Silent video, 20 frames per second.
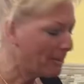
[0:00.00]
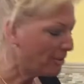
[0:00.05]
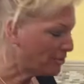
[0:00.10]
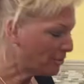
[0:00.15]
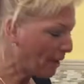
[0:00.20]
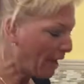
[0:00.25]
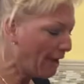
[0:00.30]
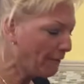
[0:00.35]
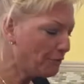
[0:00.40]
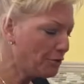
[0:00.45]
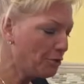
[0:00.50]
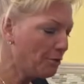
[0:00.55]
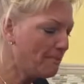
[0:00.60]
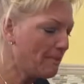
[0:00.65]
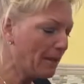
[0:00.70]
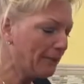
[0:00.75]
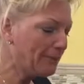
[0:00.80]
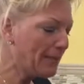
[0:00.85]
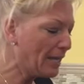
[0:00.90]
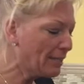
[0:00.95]
So after you
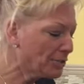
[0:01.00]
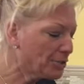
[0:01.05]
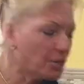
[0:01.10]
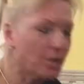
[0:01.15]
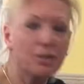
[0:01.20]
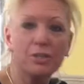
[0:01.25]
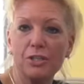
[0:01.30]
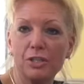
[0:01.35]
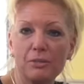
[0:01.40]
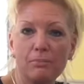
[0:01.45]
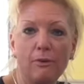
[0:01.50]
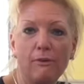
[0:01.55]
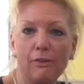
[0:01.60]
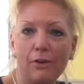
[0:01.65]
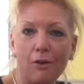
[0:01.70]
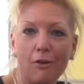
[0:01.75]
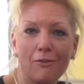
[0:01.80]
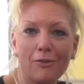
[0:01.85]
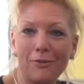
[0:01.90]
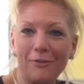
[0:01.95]
melt that sugar, just move it
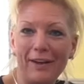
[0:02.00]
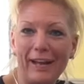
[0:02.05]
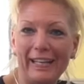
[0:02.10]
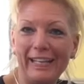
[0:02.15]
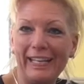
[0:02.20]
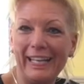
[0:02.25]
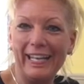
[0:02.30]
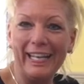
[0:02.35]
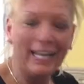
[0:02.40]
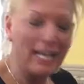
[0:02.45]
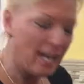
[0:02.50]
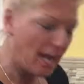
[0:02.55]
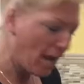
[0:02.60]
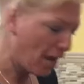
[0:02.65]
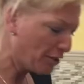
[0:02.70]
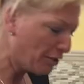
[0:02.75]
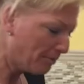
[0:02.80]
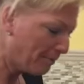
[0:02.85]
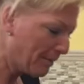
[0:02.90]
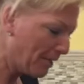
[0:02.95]
over one
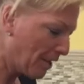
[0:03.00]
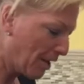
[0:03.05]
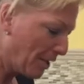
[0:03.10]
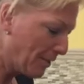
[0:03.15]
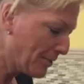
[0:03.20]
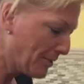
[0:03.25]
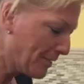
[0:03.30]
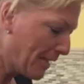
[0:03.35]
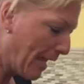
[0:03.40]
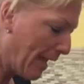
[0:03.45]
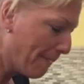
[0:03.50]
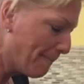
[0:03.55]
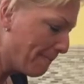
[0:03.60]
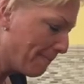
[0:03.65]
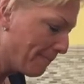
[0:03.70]
and you'll be all set.